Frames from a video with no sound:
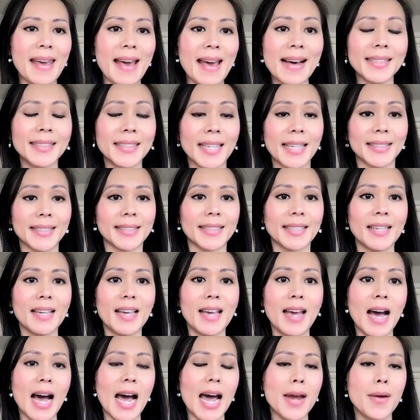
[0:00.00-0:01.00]
assets.
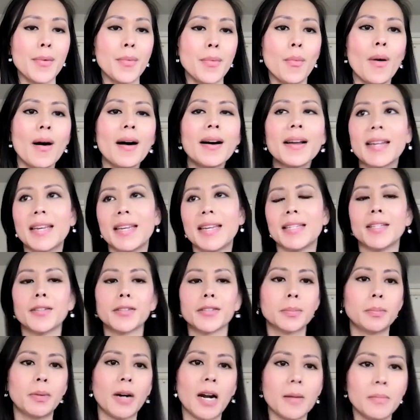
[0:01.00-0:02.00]
I wanted
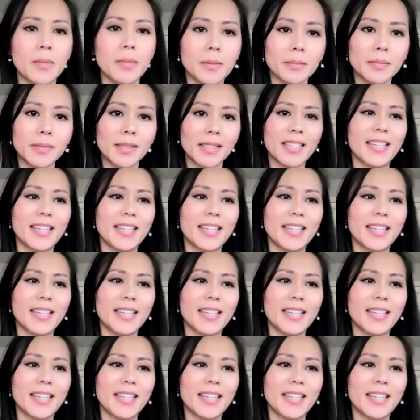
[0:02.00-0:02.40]
those problems.